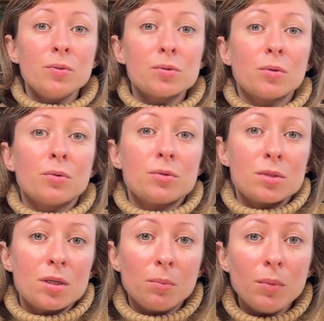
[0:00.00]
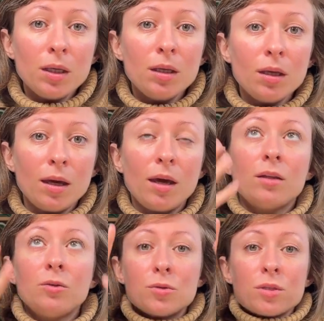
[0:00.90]
so you see me
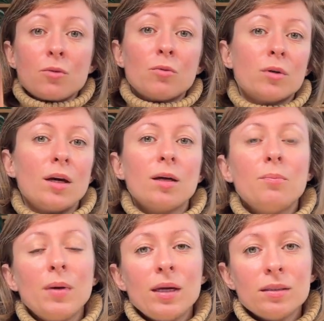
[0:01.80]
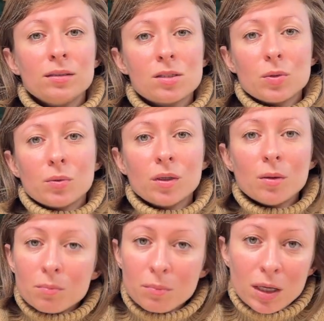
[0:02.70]
and you see what I paint, so the
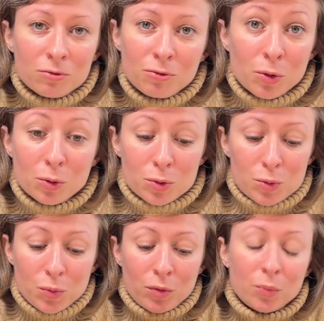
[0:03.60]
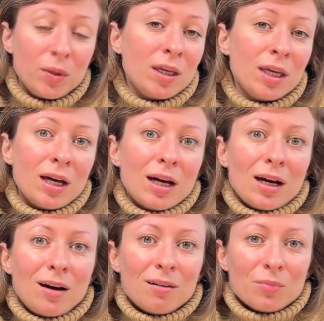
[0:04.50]
main focus will be
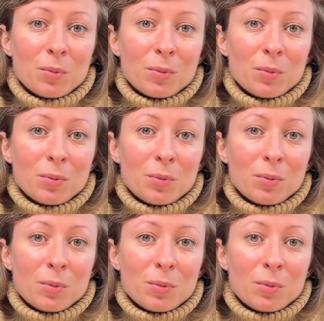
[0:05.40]
the